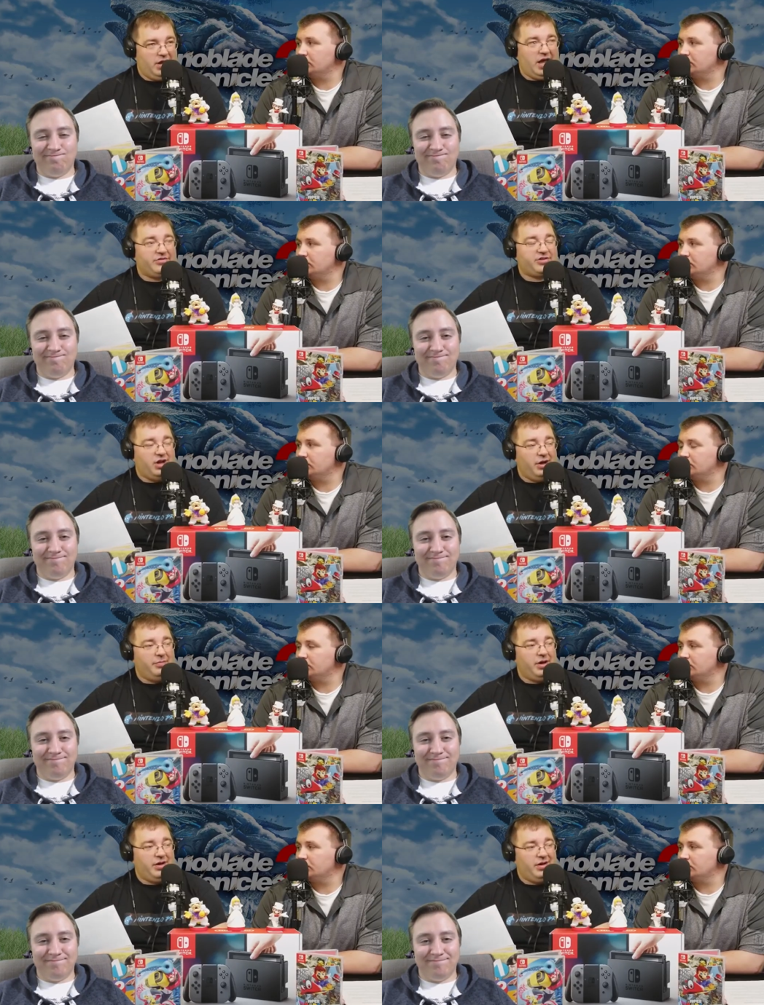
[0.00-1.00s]
Speaker 1: has
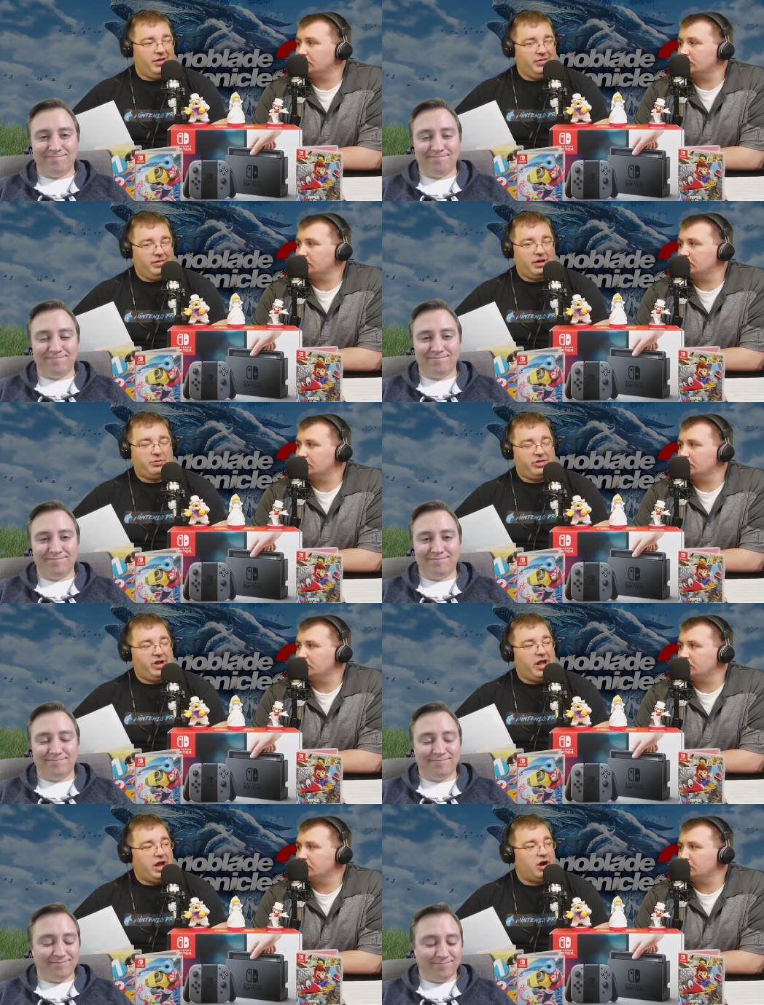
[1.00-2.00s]
come like
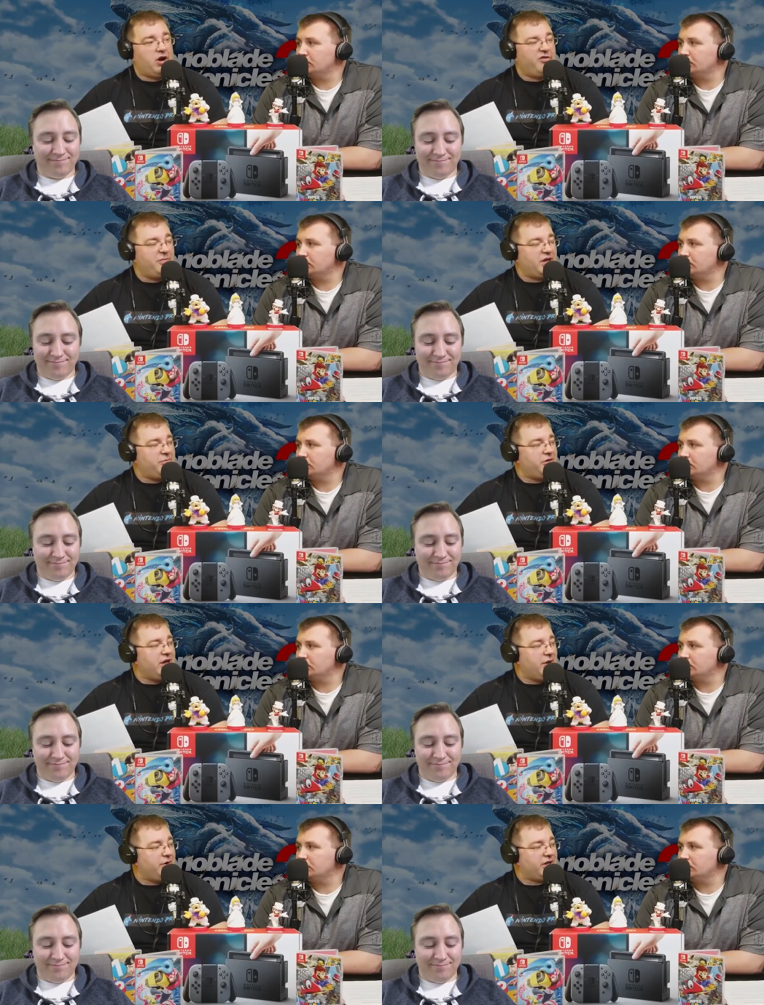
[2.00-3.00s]
within a hair of making me
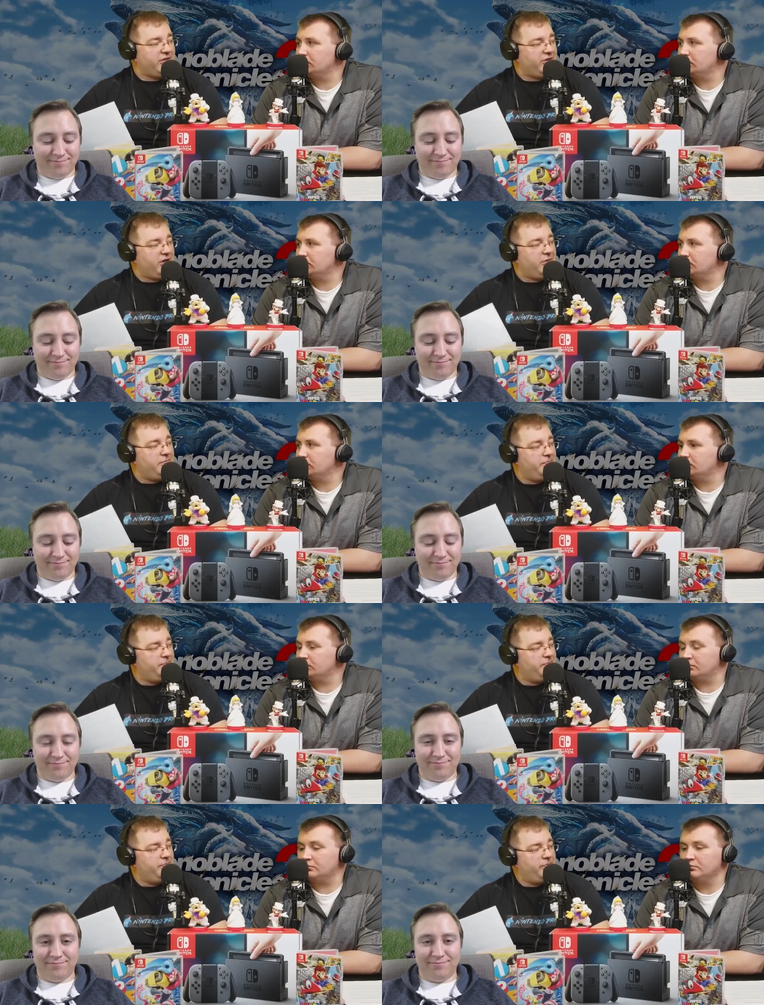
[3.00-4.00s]
not want to get the game.
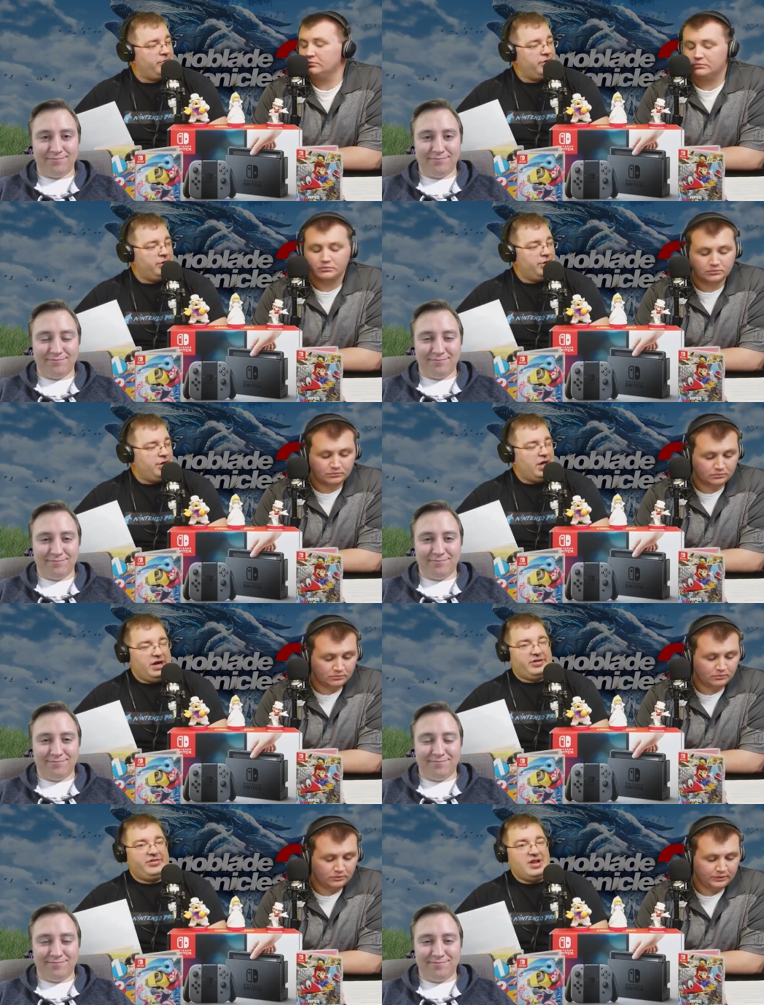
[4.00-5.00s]
And
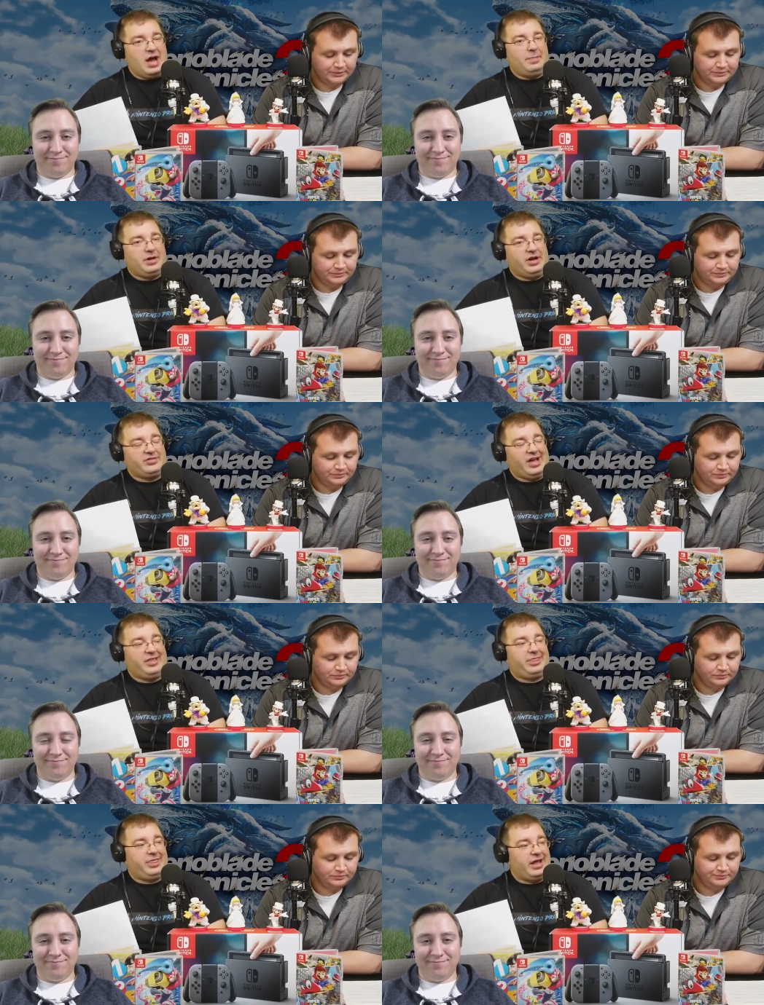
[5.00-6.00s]
it's not because
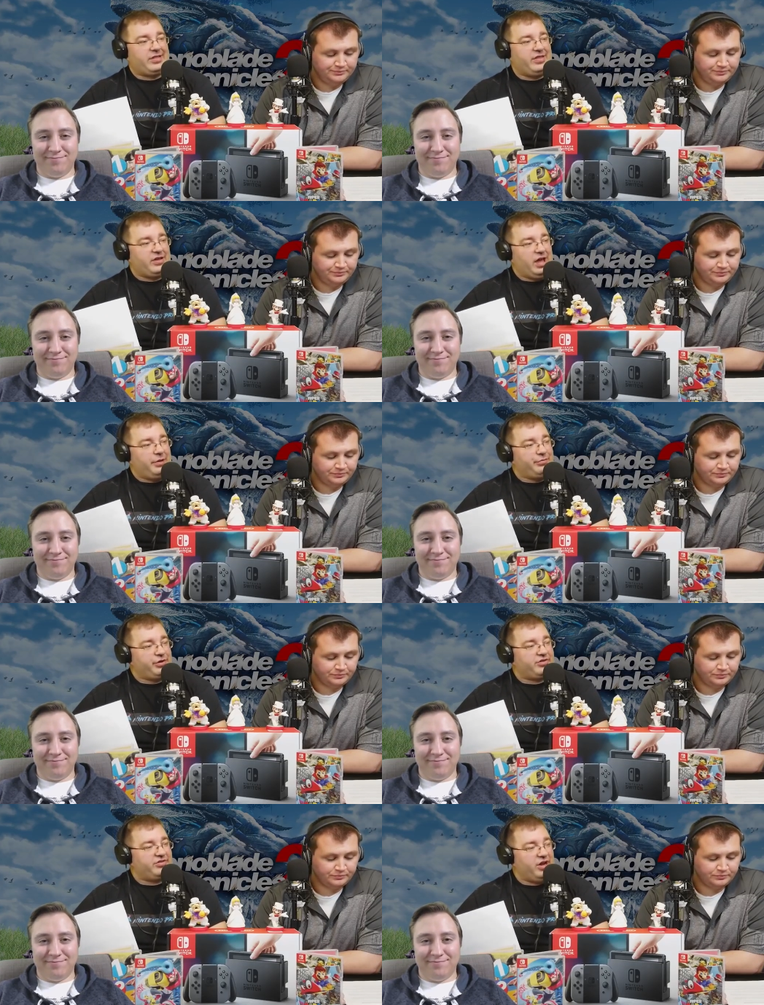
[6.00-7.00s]
I think the game
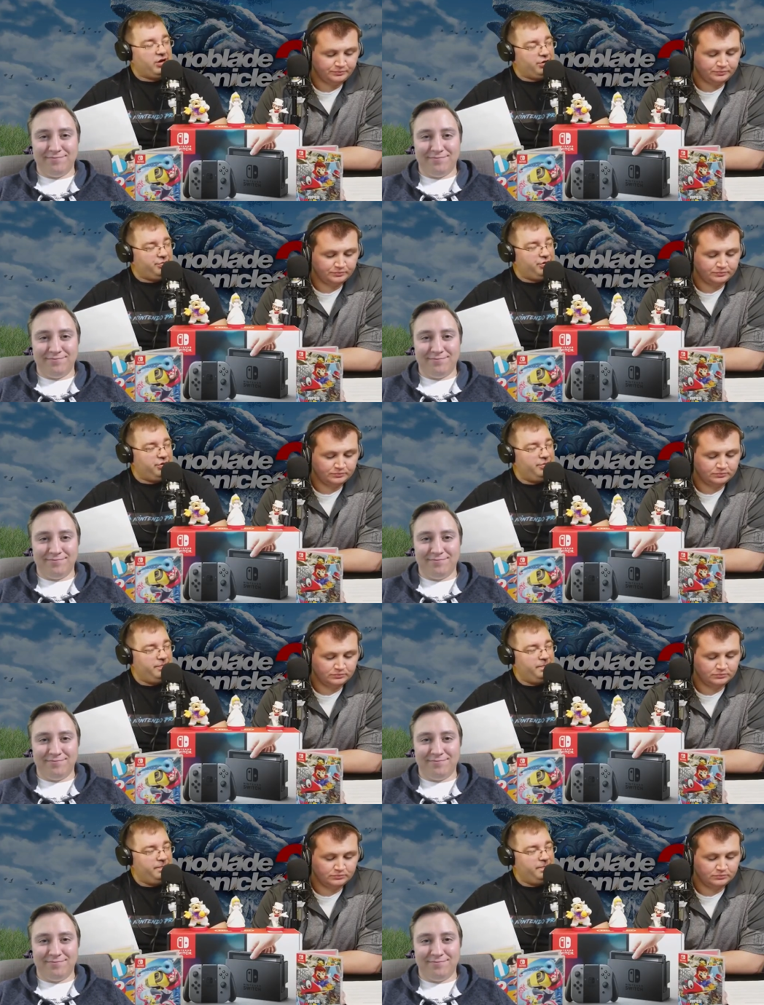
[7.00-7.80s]
looks terrible.